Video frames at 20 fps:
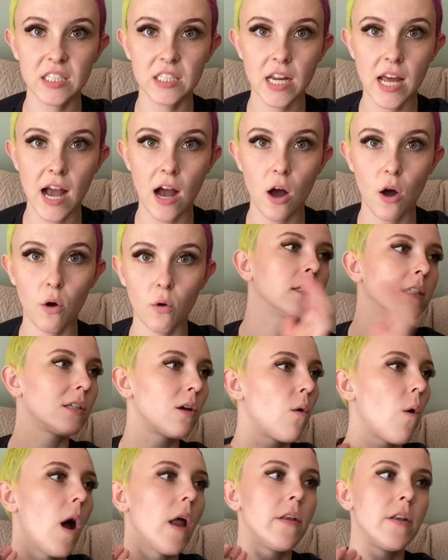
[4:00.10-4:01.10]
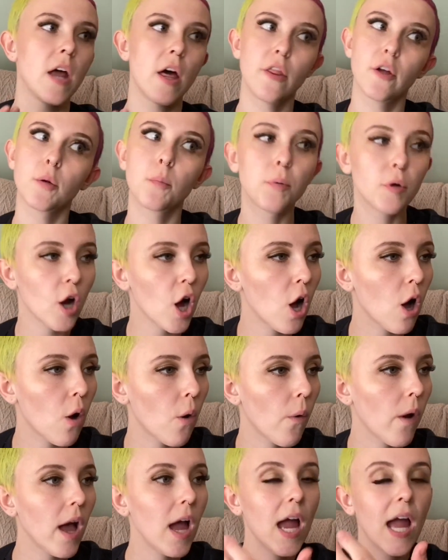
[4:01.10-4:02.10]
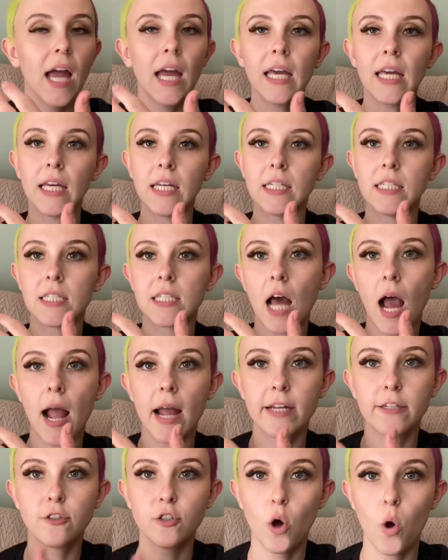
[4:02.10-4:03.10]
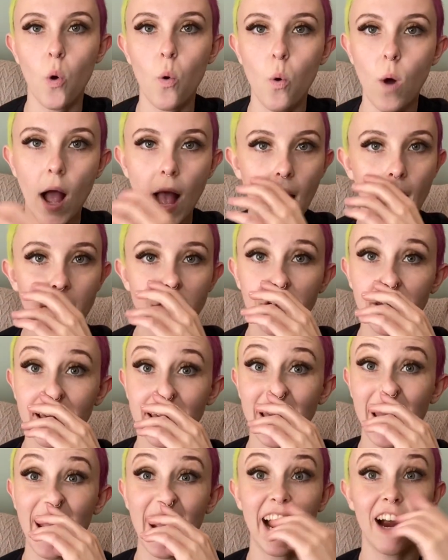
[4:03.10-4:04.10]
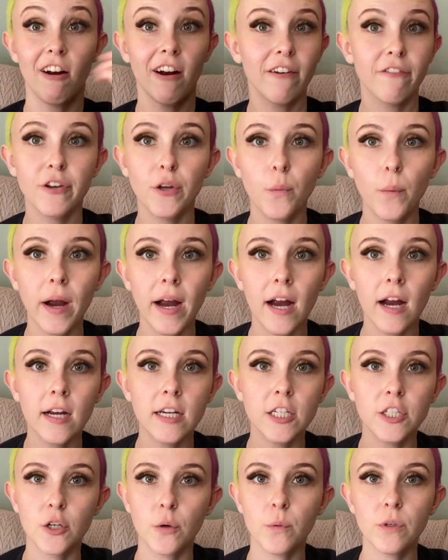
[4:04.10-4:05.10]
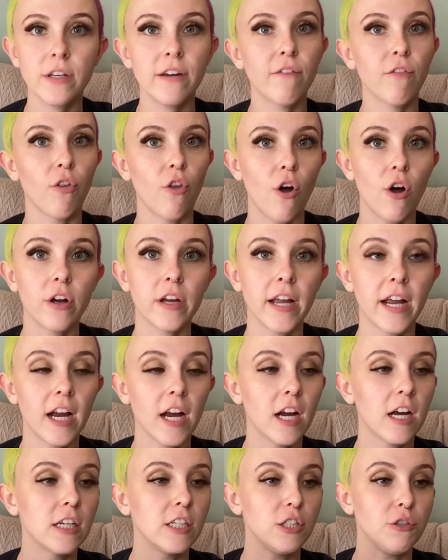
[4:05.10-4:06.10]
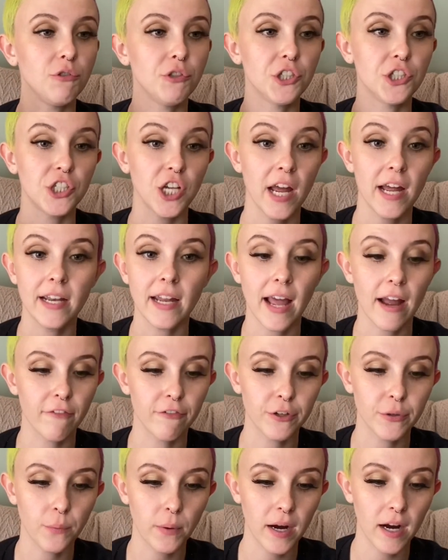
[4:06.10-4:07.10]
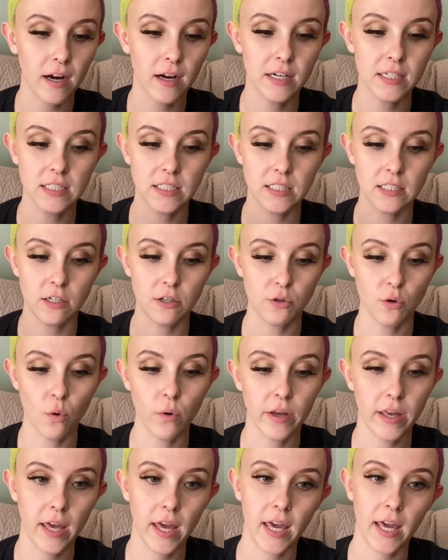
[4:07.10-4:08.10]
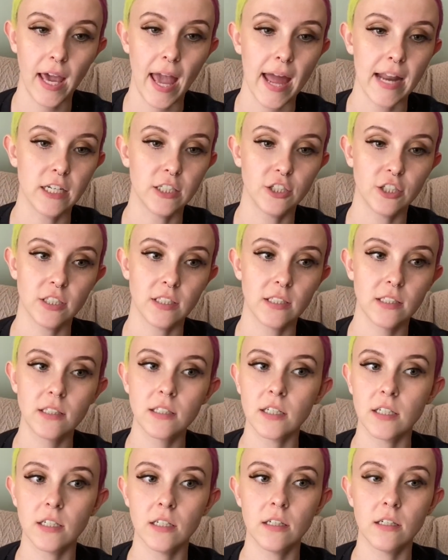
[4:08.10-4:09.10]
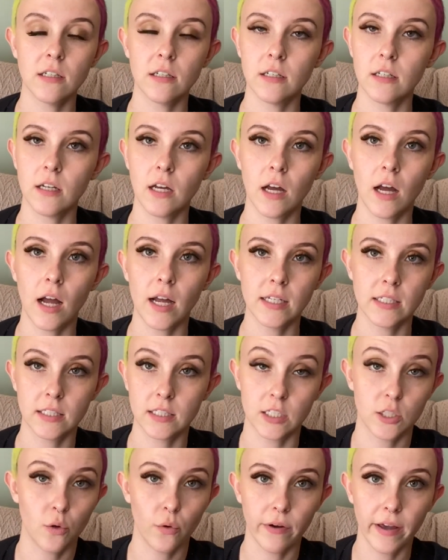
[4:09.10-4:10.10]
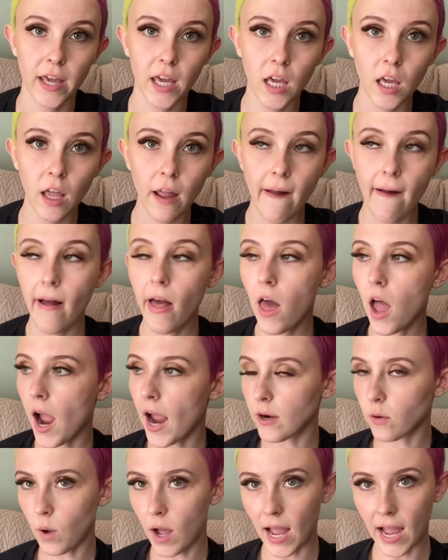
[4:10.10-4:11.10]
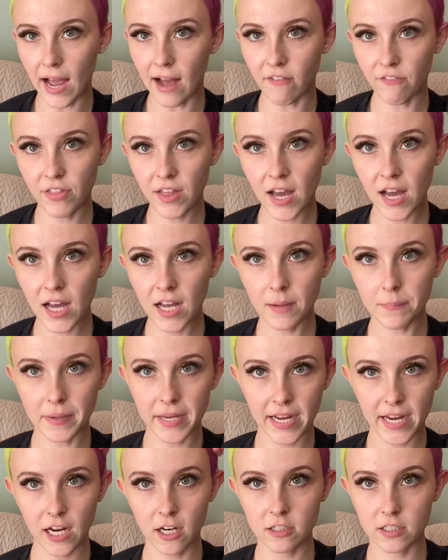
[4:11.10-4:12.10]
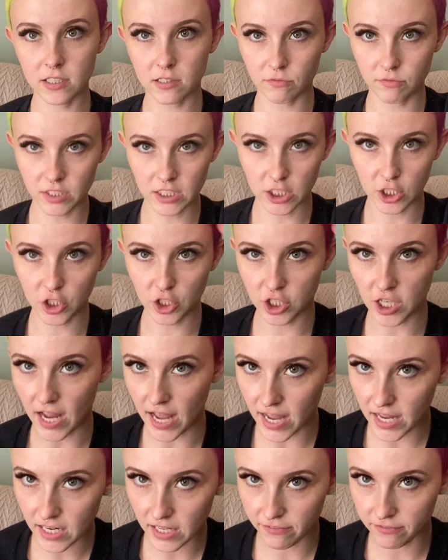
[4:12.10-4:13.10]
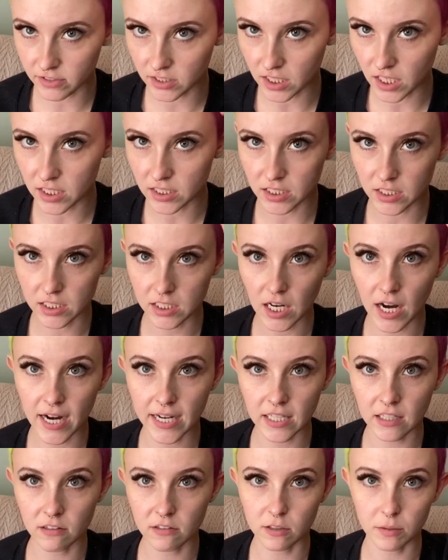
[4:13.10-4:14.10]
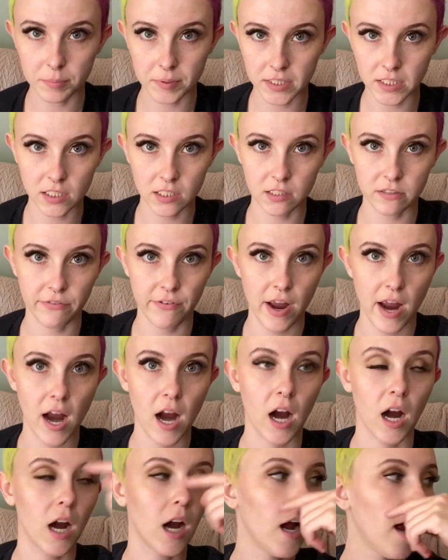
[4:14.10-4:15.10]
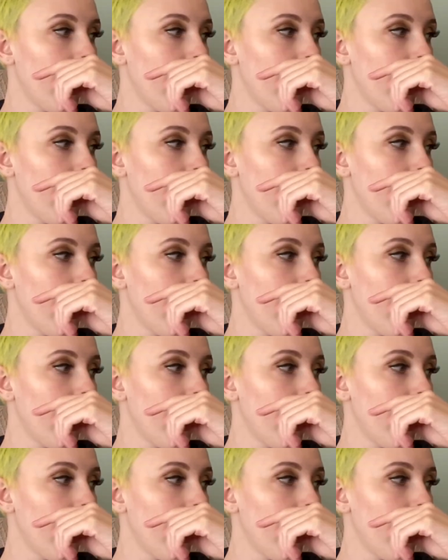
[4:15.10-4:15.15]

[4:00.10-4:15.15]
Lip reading: now. So another pro is I don't have like hair everywhere. You know, when you have long hair and you shed everywhere and it's annoying and it's annoying. I don't have that. My hair doesn't really shed. If it does, it's tiny little pieces of hair